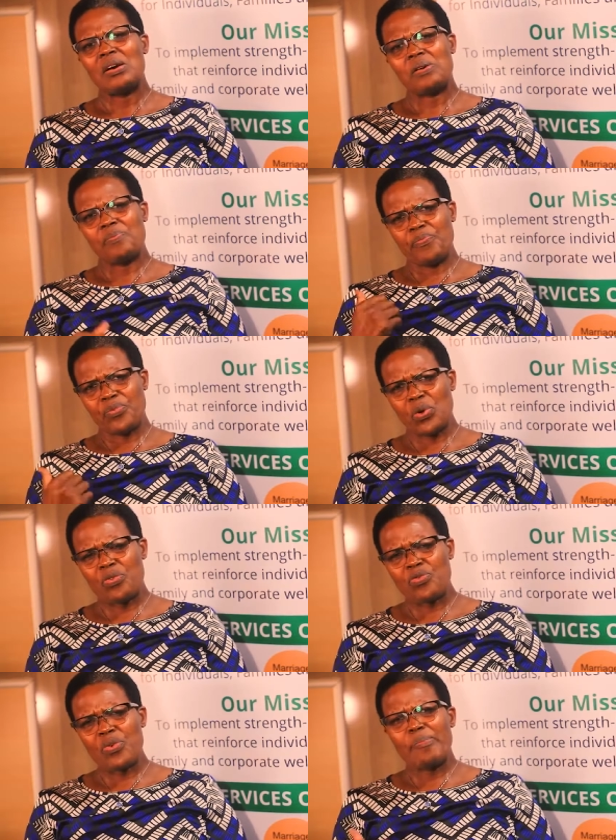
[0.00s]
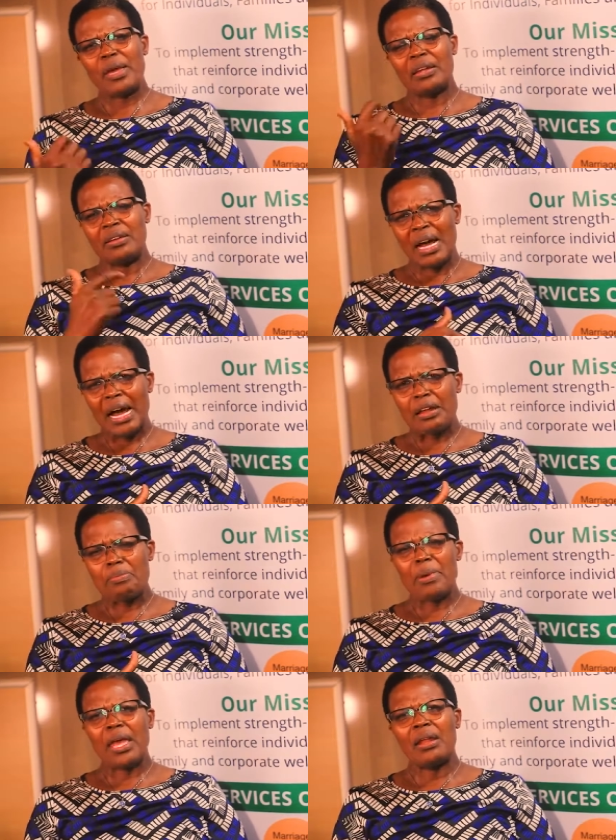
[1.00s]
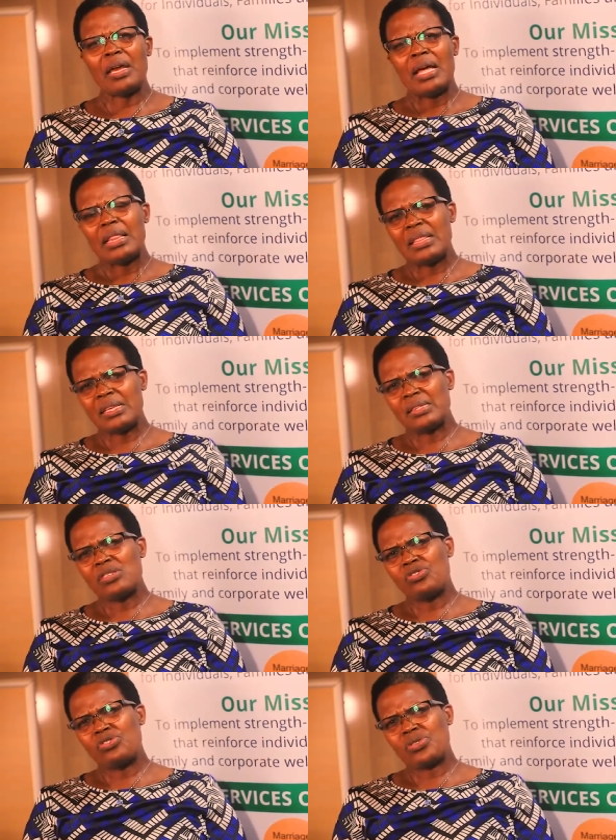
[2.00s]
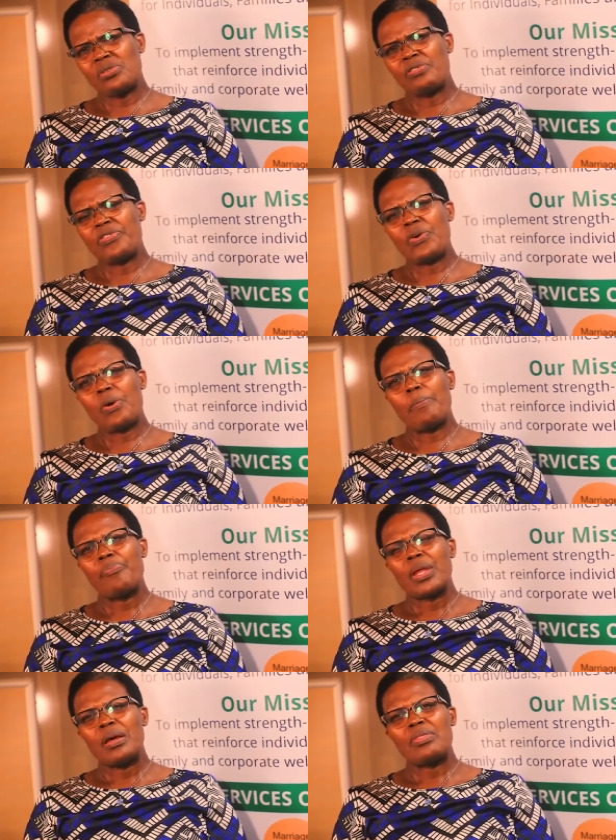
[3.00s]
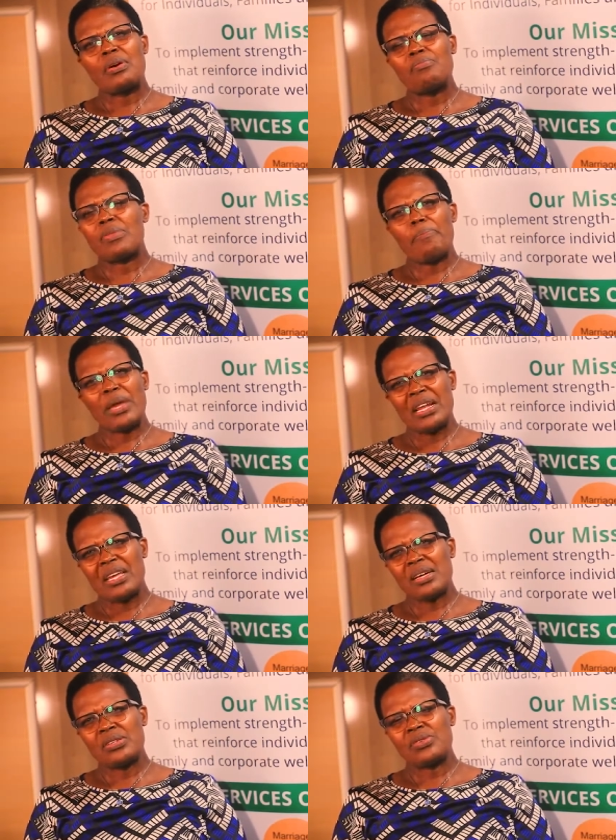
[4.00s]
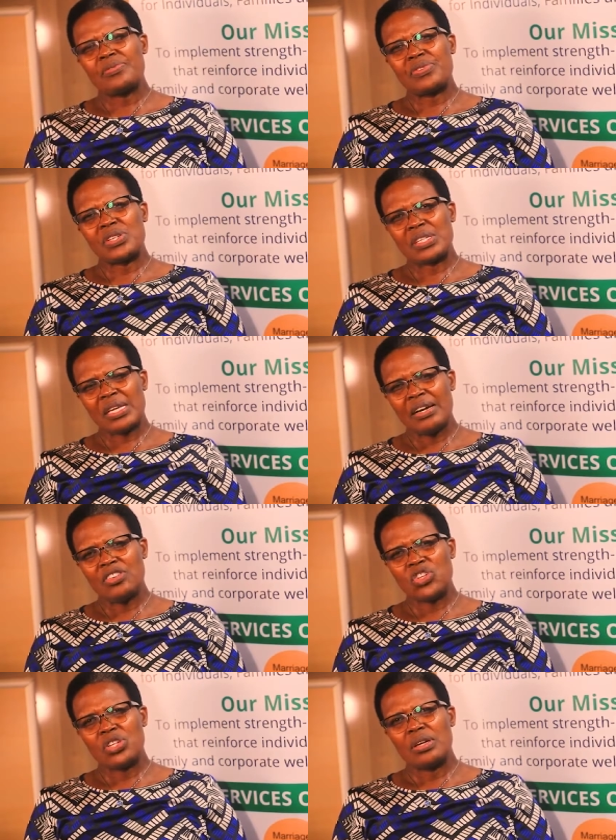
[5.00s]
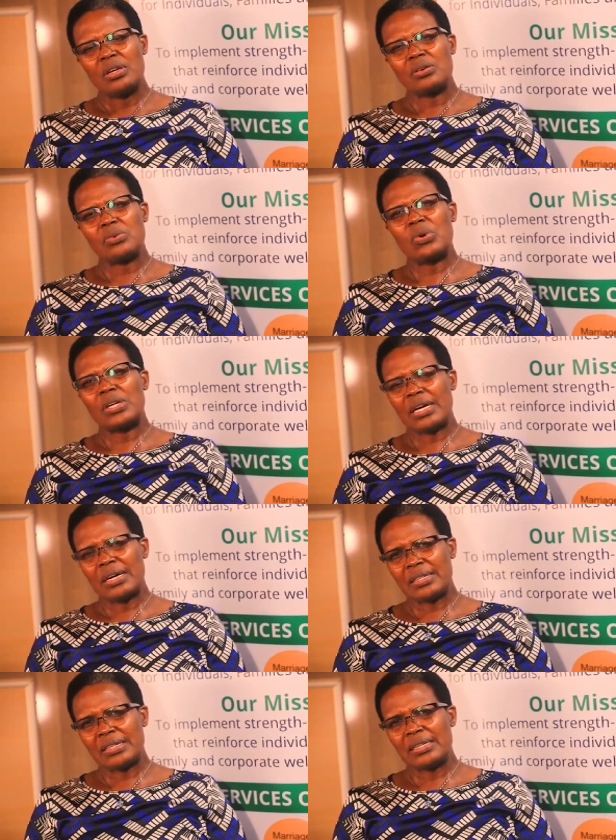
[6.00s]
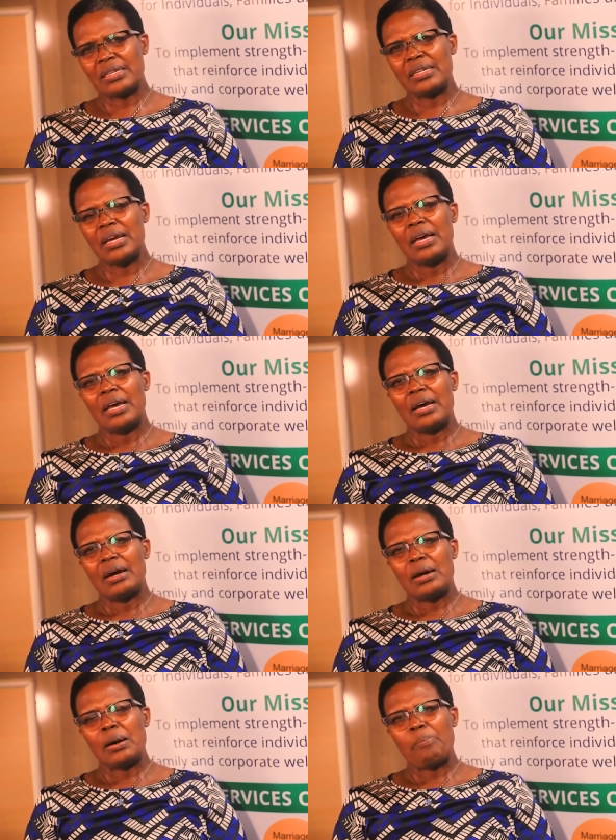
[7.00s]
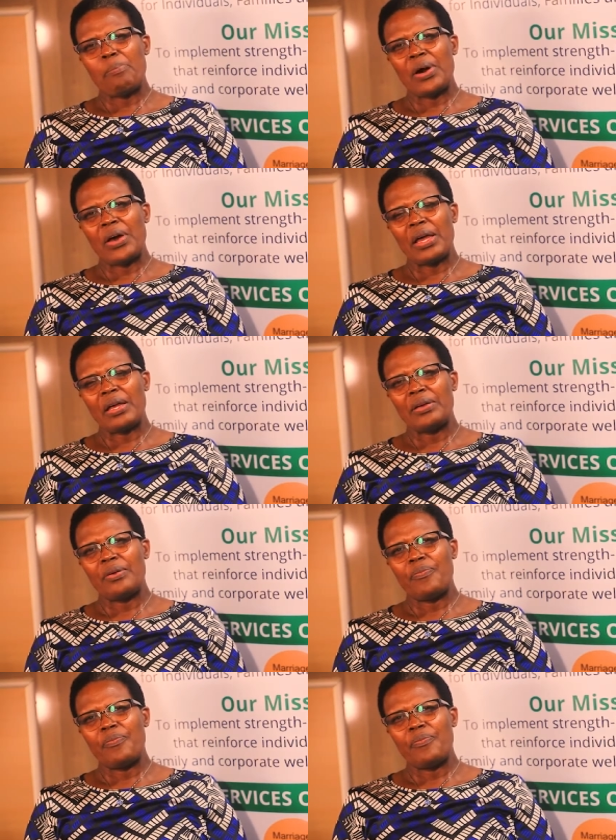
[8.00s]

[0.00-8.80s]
of women and men, this is drawn from the many years of research conducted by